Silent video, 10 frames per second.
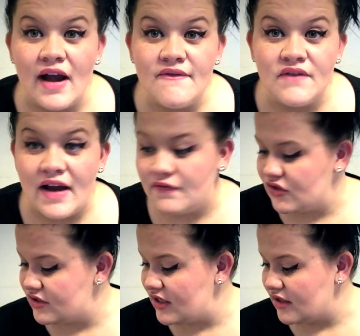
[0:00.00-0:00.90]
I'm
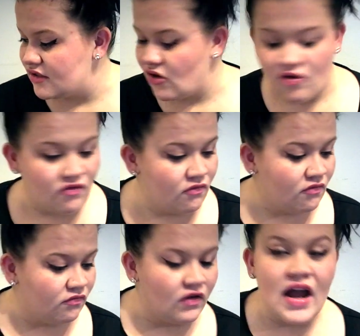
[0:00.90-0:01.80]
5'6", so
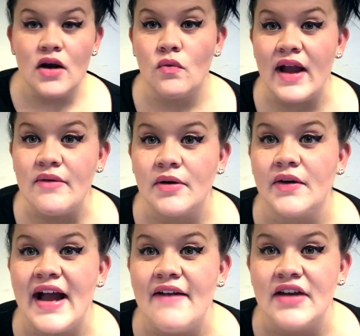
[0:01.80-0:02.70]
right away we
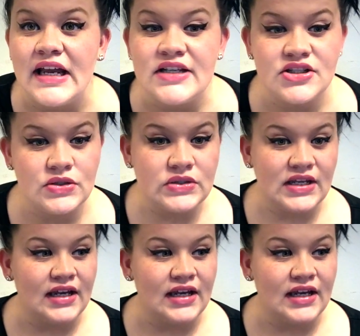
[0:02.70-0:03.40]
were having issues.